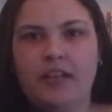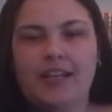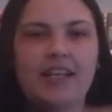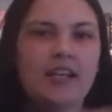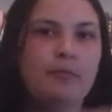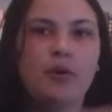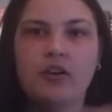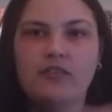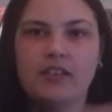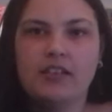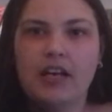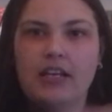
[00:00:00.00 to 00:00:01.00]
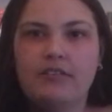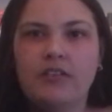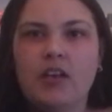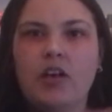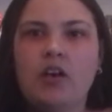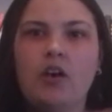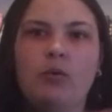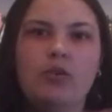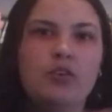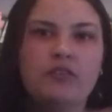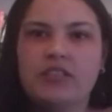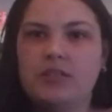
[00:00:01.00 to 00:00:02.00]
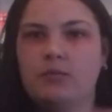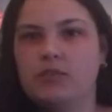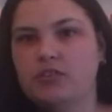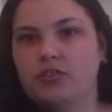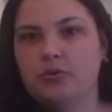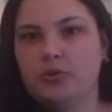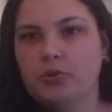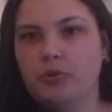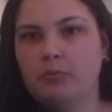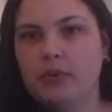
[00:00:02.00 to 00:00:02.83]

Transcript: and that he had a perfect life, which obviously wasn't true.